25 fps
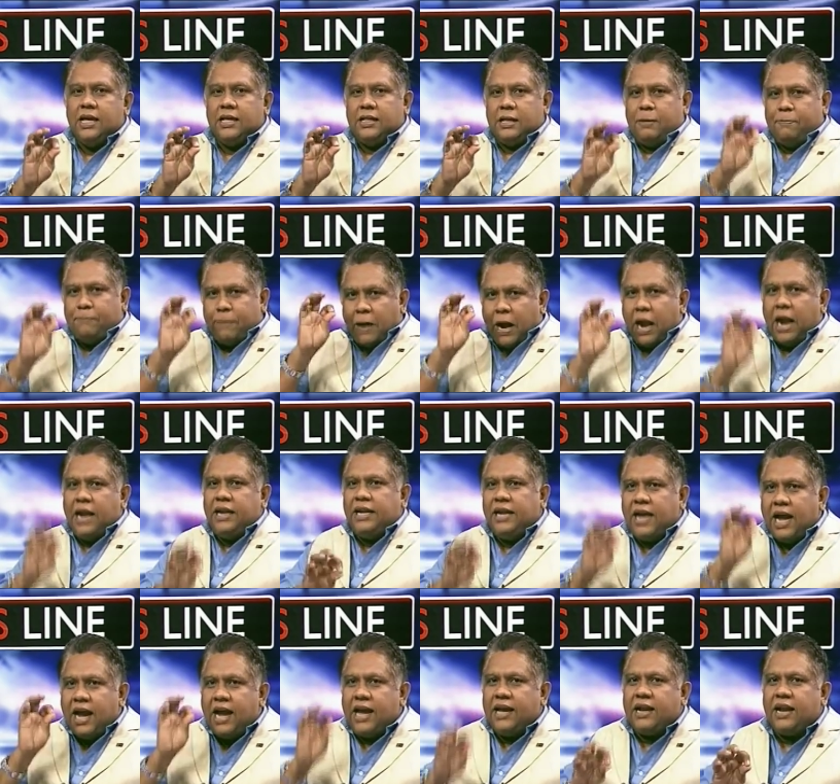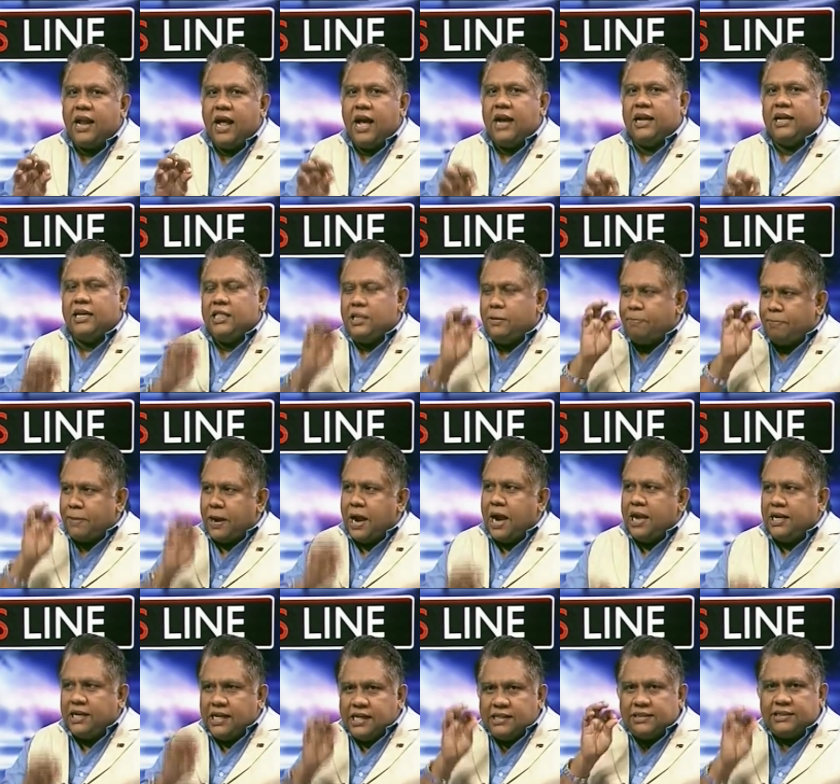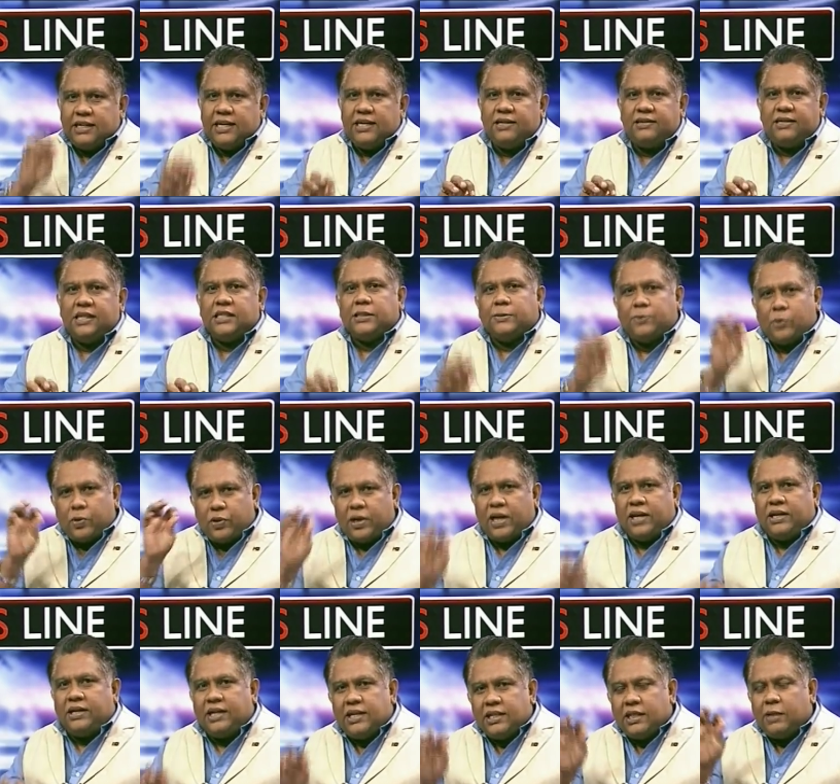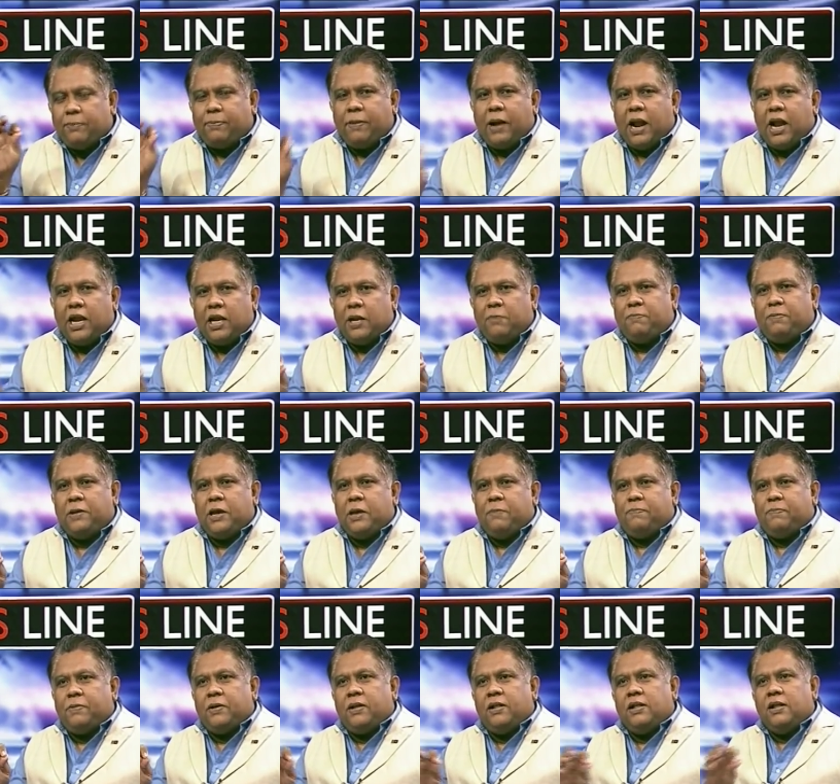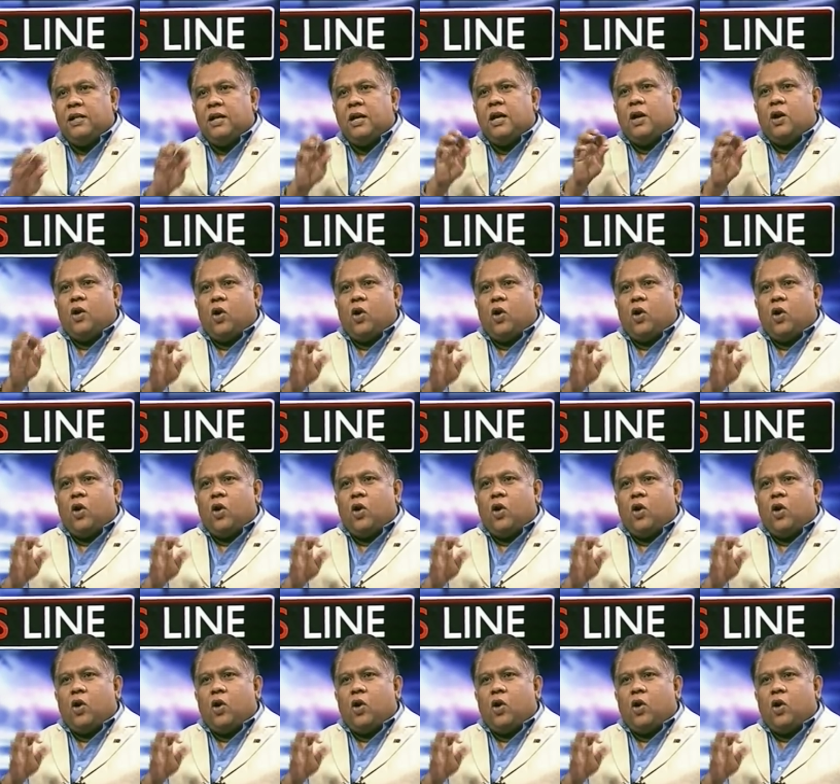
the party hierarchy, the party's interest, protecting the party people,